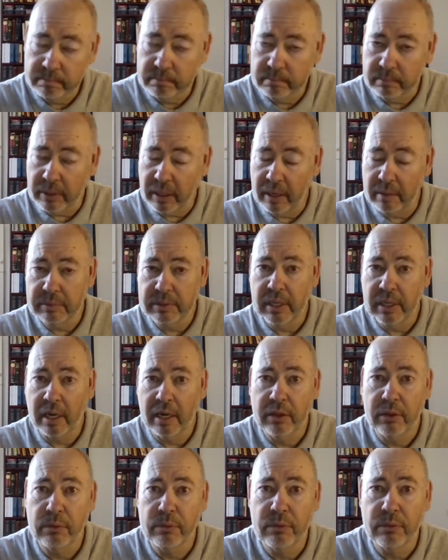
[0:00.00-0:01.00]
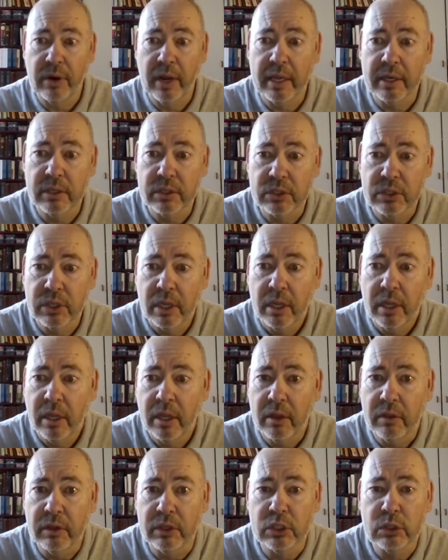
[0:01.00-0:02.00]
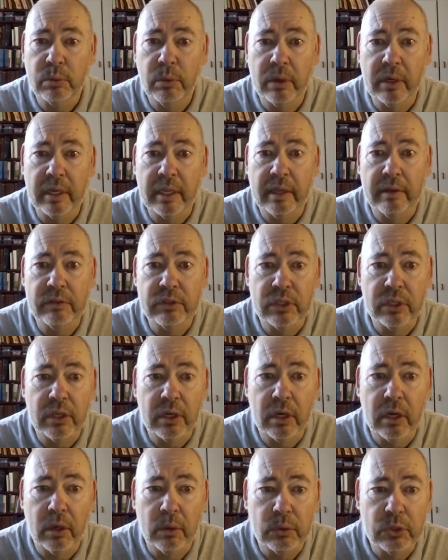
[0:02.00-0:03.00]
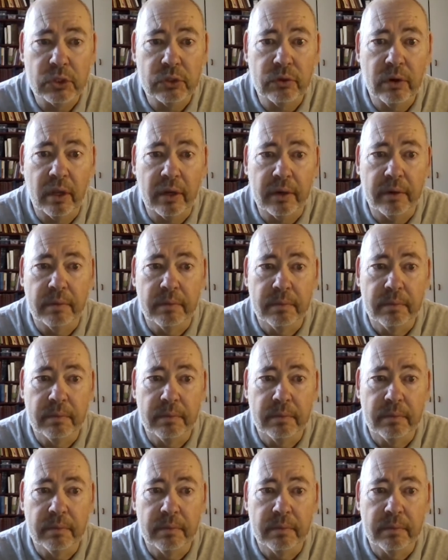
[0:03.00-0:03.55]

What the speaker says: but I'm telling you, friends, this one gives it a close run.